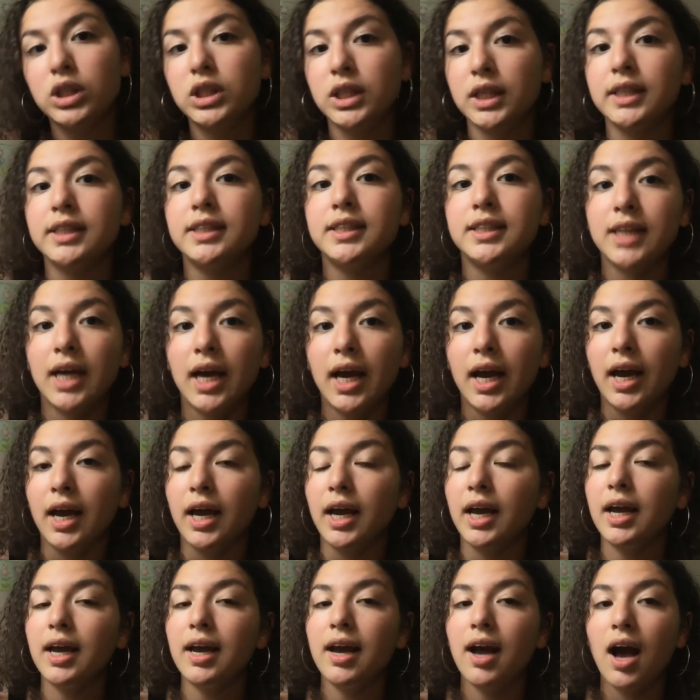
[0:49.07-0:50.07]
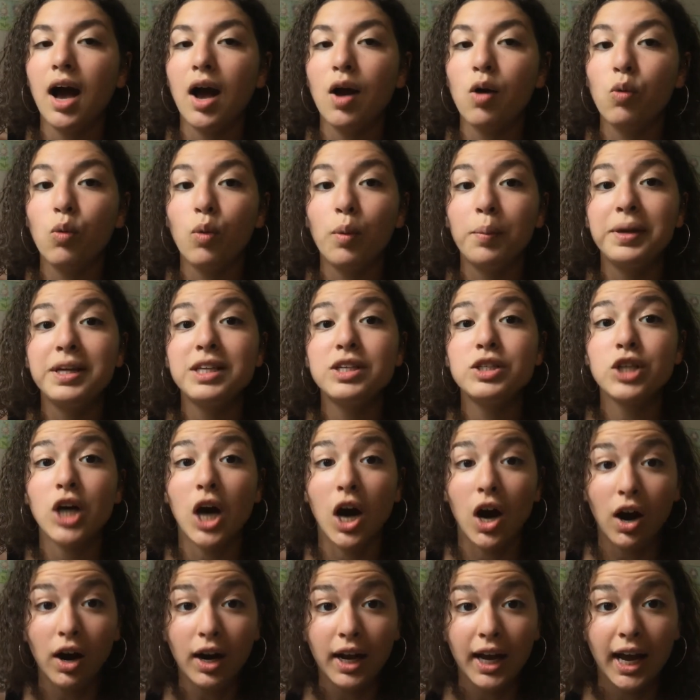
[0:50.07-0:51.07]
today I will be
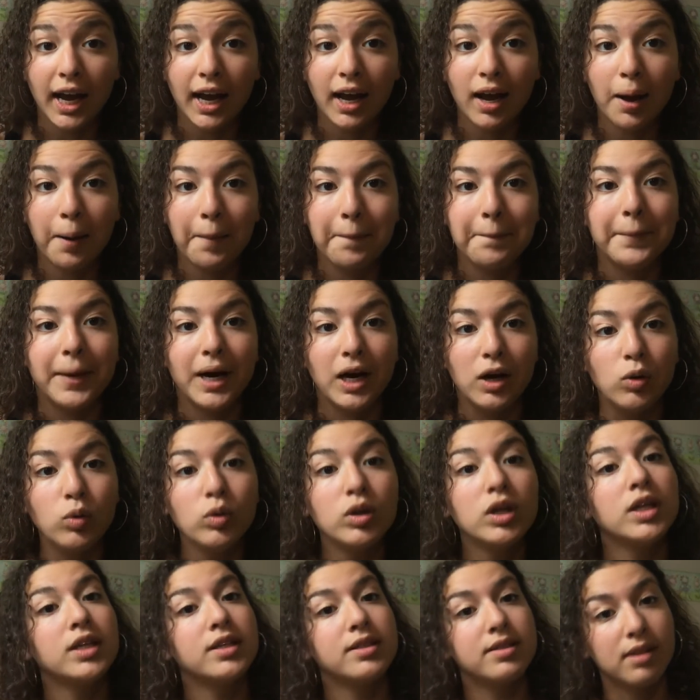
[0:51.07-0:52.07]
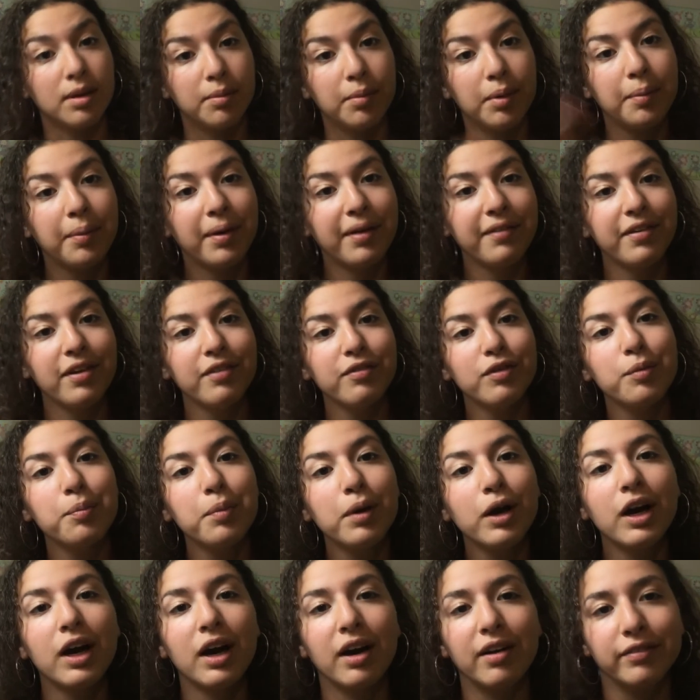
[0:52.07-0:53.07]
talking about some of my favorite
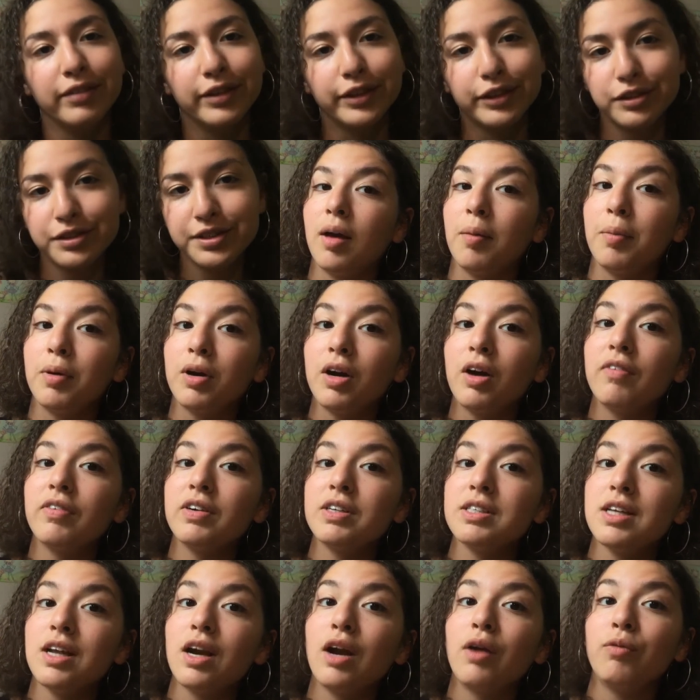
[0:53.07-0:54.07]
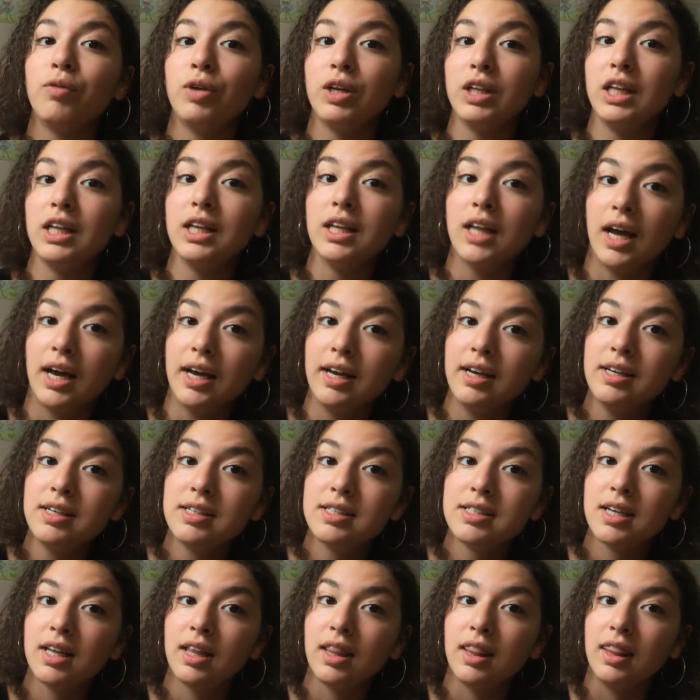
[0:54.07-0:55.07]
book covers. Book covers that I really
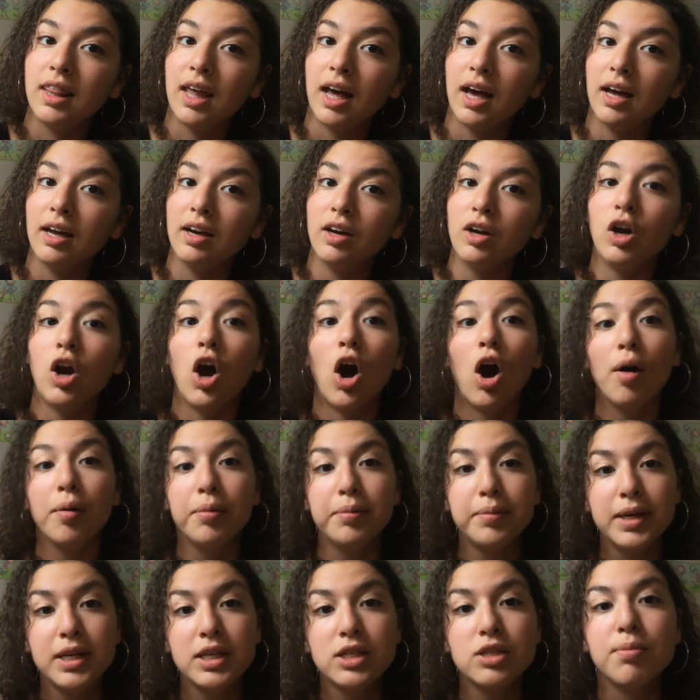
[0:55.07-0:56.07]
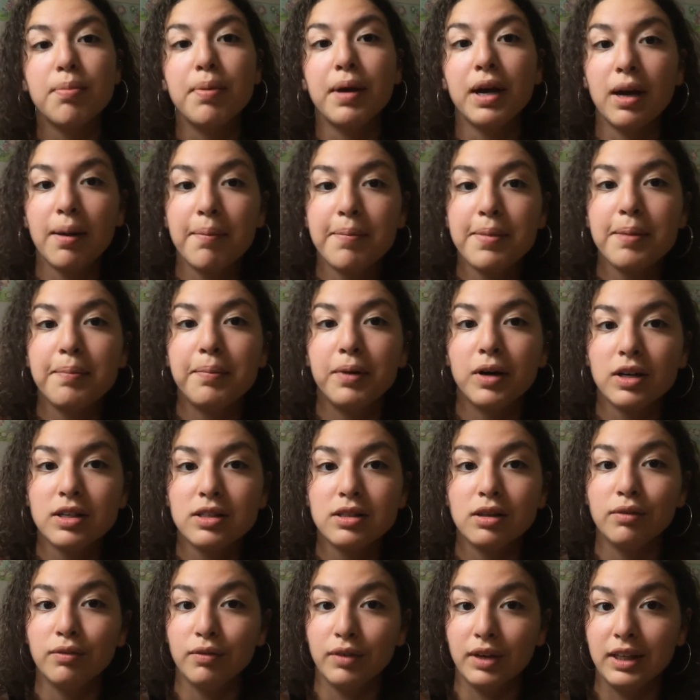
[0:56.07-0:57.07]
liked that got me to pick up the books
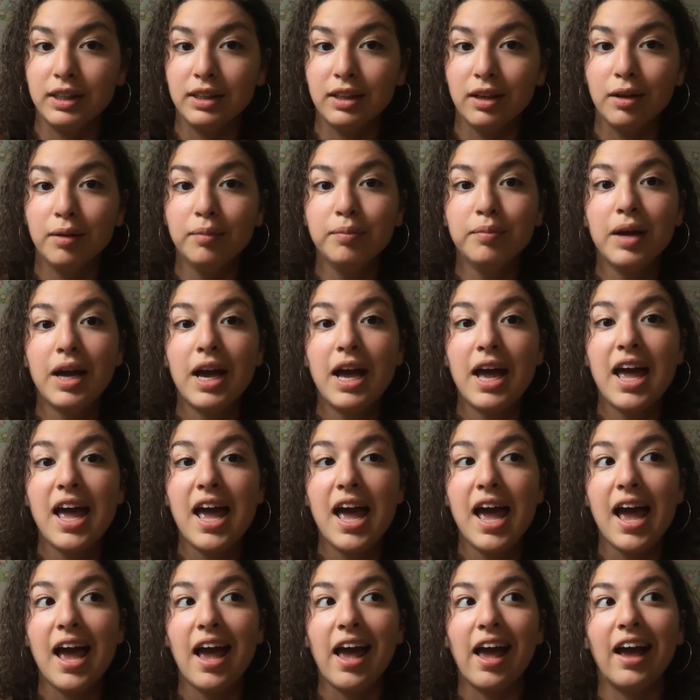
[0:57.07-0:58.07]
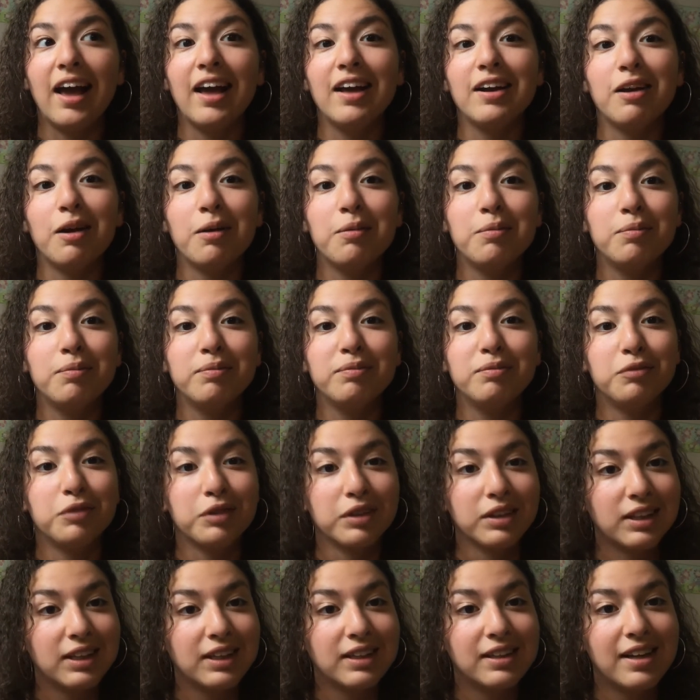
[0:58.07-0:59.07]
and read them. And I'm
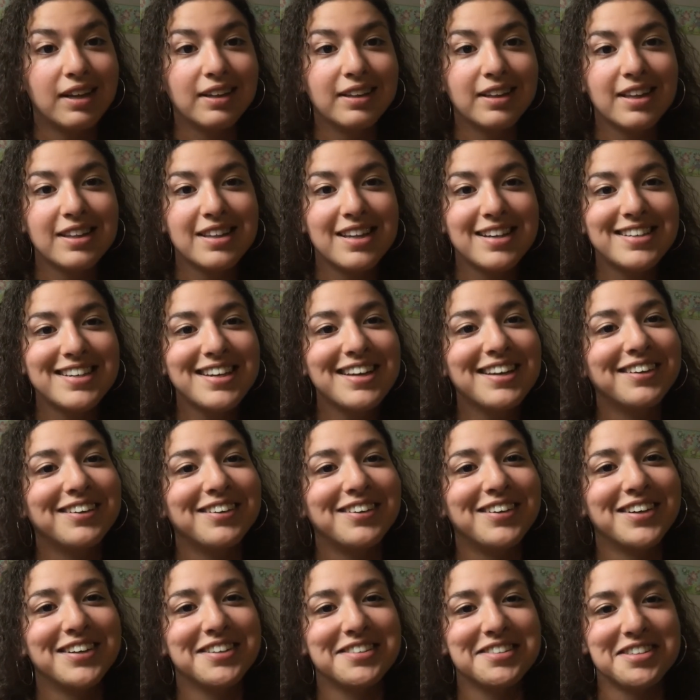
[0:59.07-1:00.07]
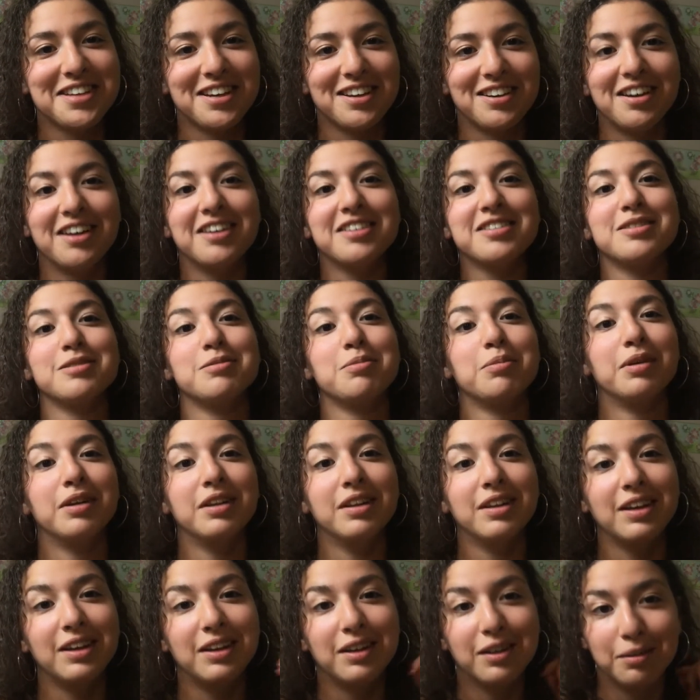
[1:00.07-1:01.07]
really glad that they did because I got some
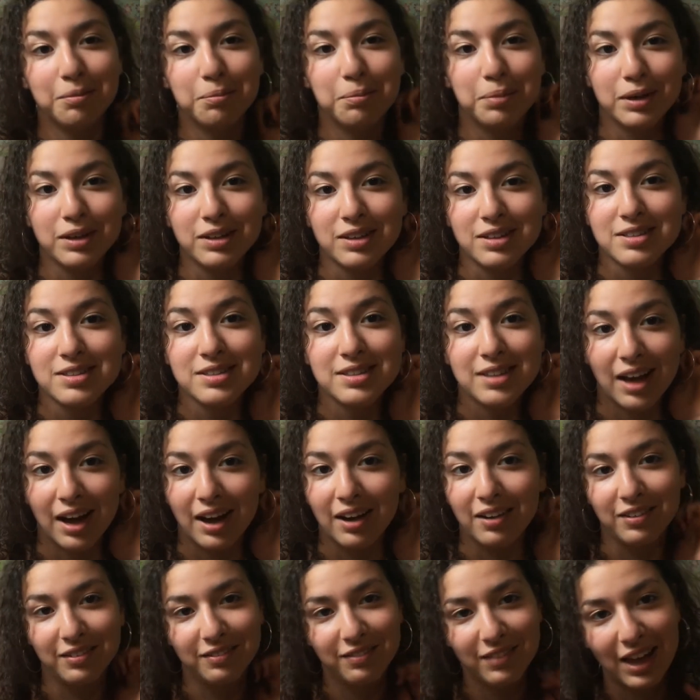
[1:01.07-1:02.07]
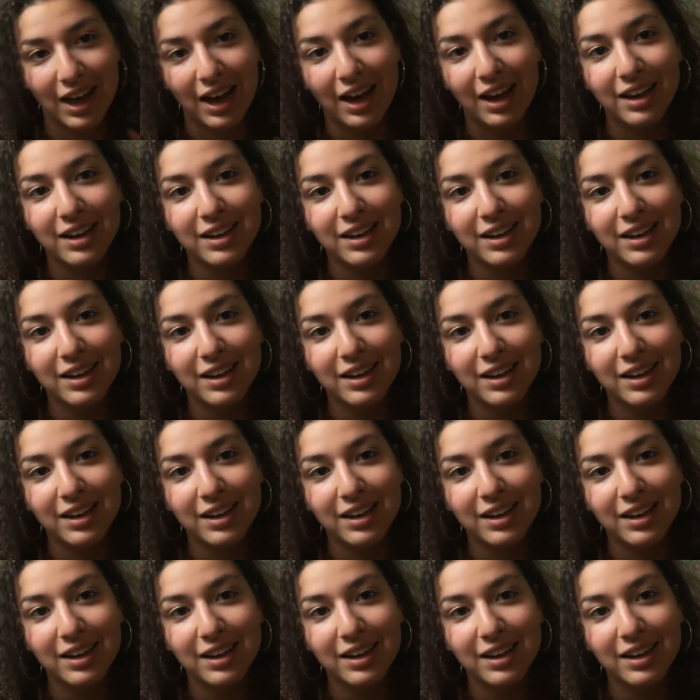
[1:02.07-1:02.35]
really good books out of that.